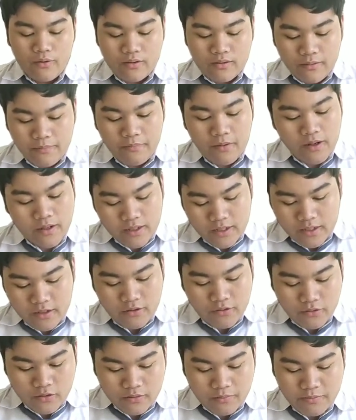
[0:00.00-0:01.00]
The money
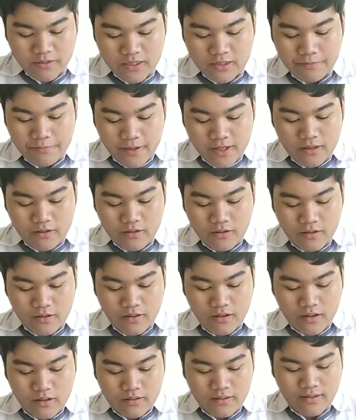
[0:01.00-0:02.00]
could be spent
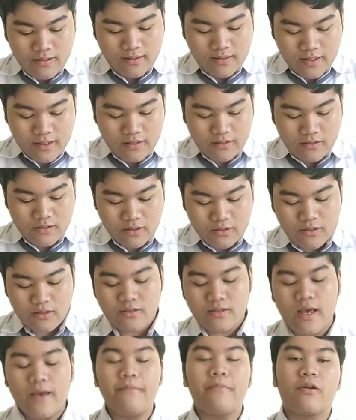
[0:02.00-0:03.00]
on other things such as
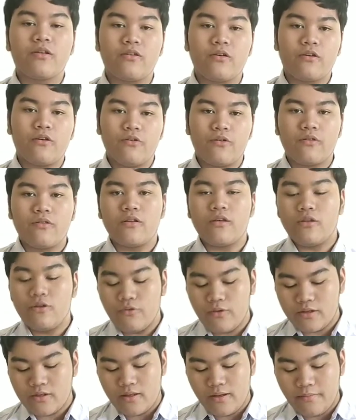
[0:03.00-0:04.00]
cybersecurity,
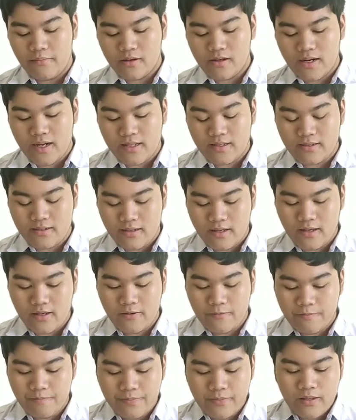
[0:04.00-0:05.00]
US Democrats
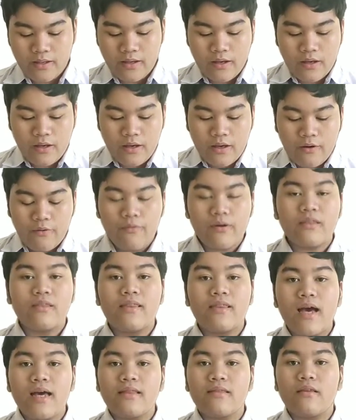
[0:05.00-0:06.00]
say. With
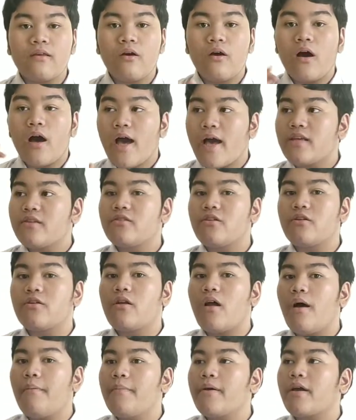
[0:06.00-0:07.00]
that
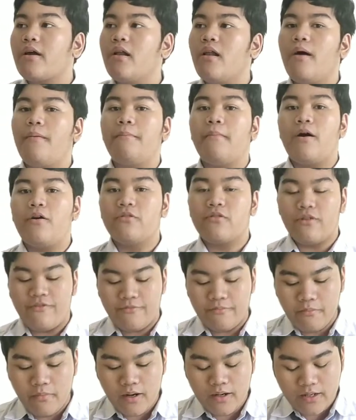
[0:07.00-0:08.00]
astronomical amount
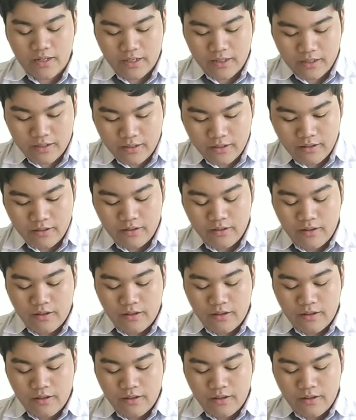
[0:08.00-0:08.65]
of money,